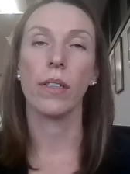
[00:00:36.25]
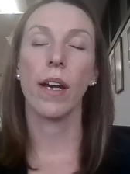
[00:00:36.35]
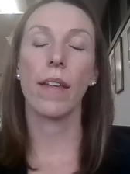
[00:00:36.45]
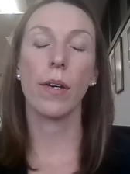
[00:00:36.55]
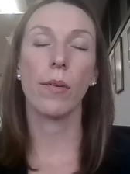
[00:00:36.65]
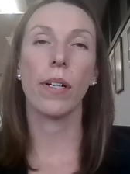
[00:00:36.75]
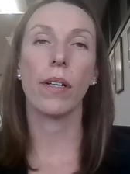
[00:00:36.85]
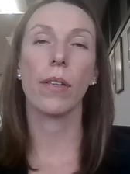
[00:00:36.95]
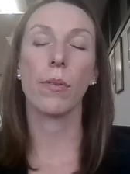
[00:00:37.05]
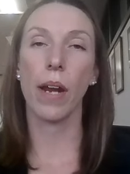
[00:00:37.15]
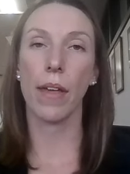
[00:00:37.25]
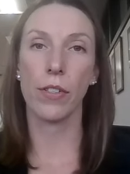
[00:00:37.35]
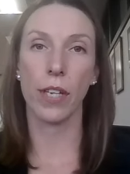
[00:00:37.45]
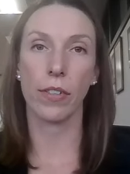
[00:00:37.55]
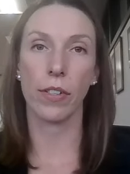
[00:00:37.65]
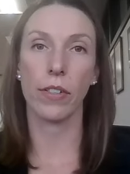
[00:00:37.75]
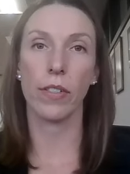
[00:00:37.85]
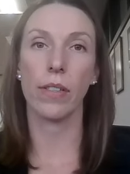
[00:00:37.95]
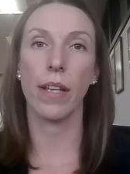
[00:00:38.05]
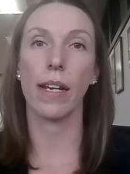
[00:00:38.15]
and there were three other
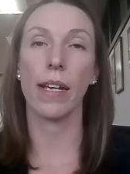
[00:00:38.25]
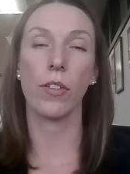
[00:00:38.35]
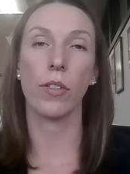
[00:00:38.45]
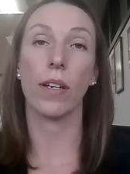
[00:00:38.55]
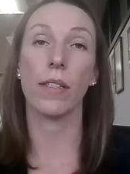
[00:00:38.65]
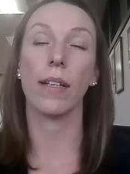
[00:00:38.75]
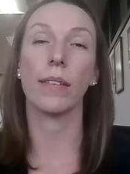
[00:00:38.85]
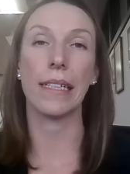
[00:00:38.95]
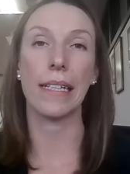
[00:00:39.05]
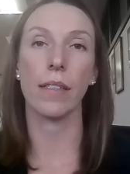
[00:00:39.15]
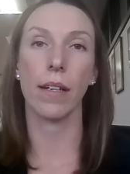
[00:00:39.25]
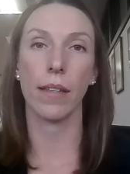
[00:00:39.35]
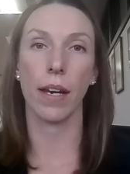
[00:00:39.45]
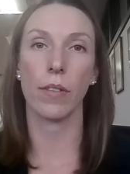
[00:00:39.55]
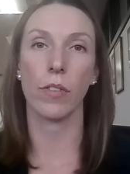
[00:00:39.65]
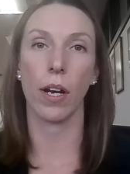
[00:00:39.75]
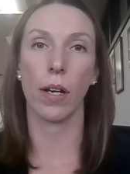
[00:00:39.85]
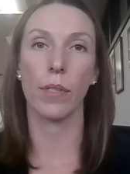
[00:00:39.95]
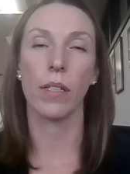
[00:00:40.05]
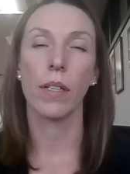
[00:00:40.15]
sectors that each lost at least 1,000
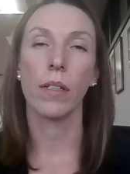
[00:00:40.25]
jobs.